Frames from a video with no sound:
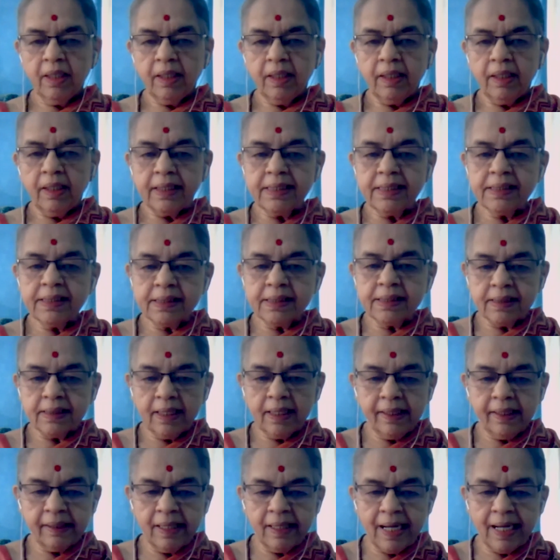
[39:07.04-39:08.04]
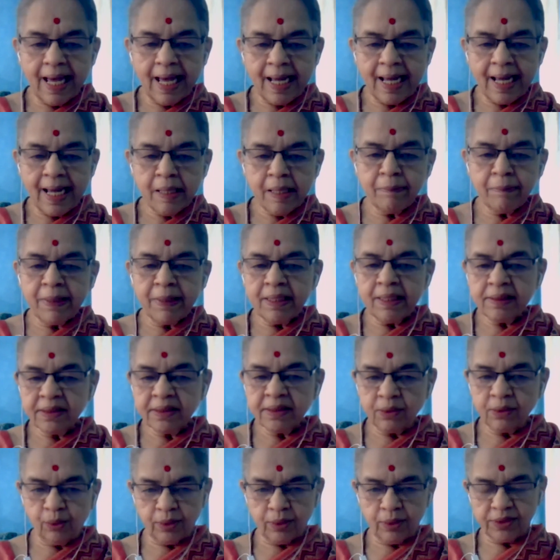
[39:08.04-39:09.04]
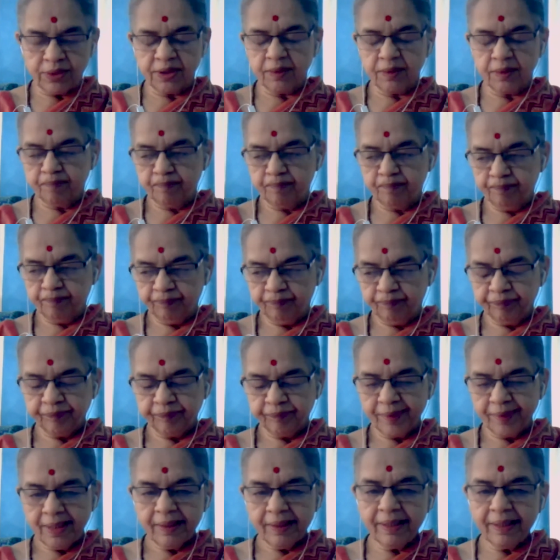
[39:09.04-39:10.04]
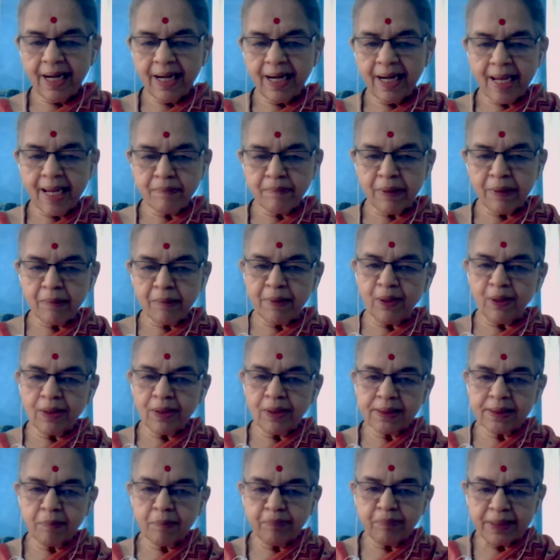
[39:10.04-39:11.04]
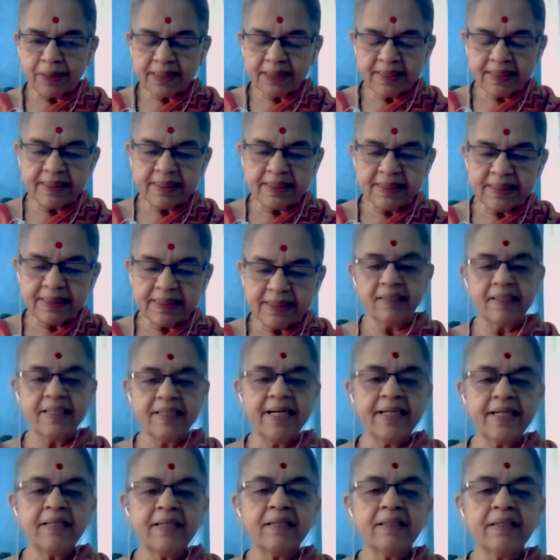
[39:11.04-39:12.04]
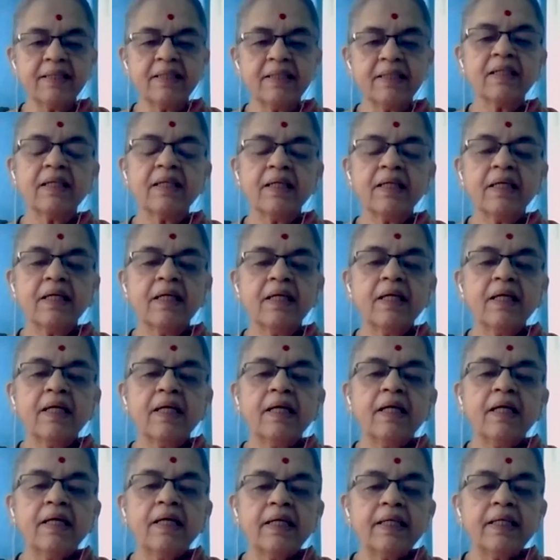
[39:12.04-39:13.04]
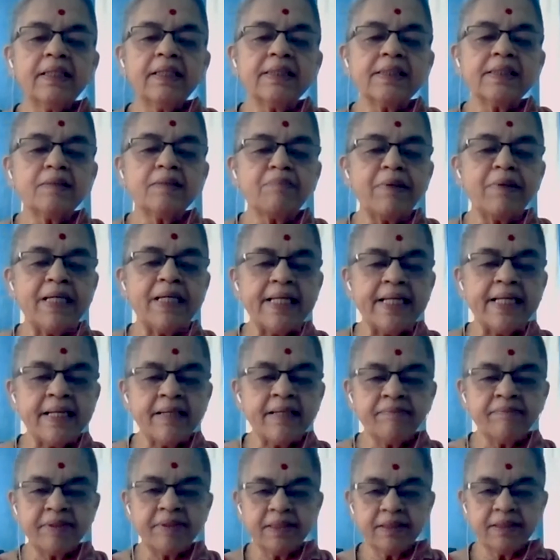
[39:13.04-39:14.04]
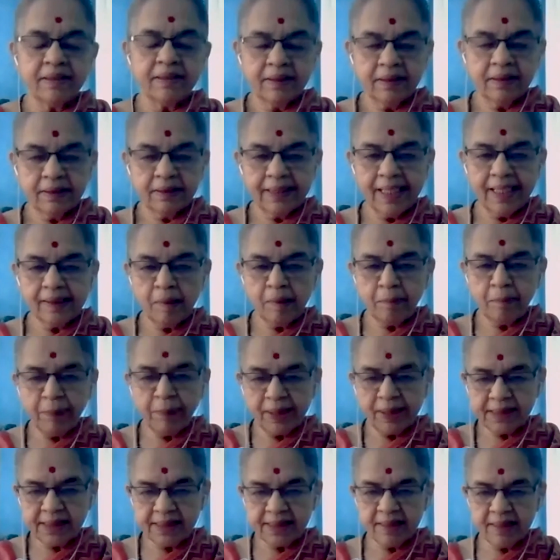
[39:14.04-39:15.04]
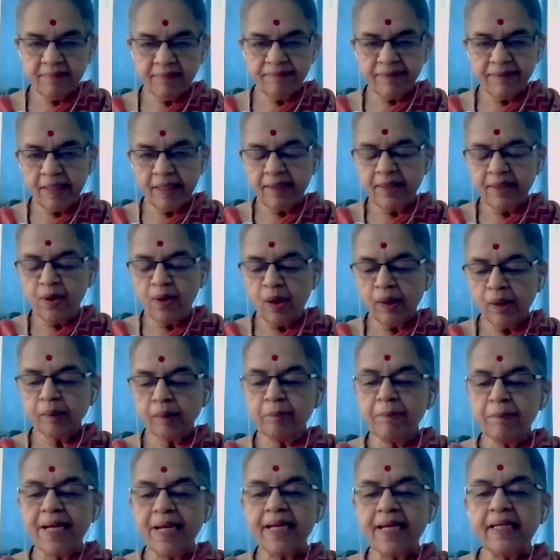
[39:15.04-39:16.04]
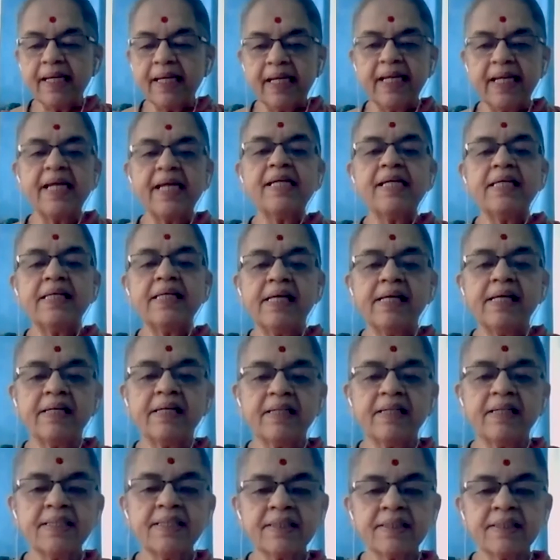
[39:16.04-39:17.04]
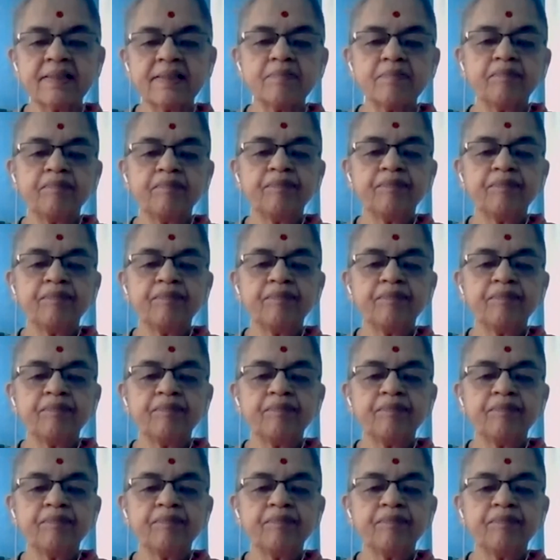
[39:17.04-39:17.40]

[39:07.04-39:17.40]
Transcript: Is a reliable source. Reliable because the person is learned. It is believed that the person will not make any errors